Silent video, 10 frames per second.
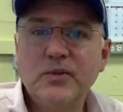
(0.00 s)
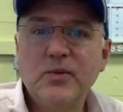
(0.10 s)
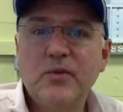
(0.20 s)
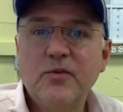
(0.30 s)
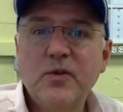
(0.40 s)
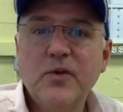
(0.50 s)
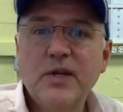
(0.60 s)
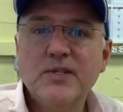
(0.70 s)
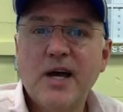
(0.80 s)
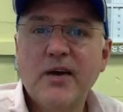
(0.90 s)
do a few
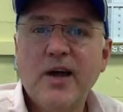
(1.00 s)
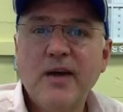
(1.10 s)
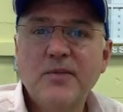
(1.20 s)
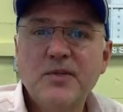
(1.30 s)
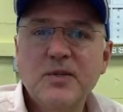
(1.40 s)
things online with